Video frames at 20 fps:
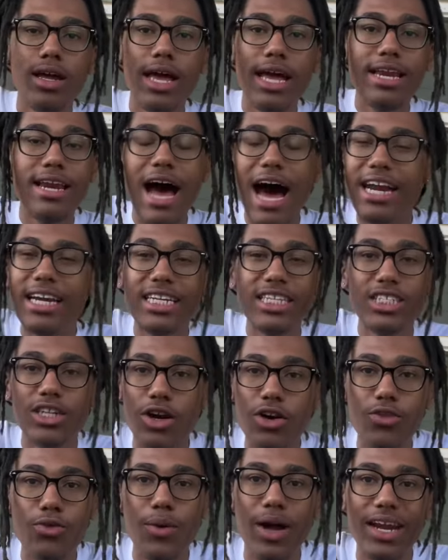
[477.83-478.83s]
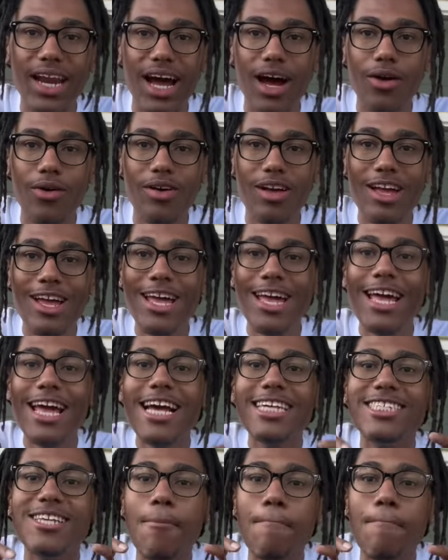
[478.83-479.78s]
and not in this earth right now, is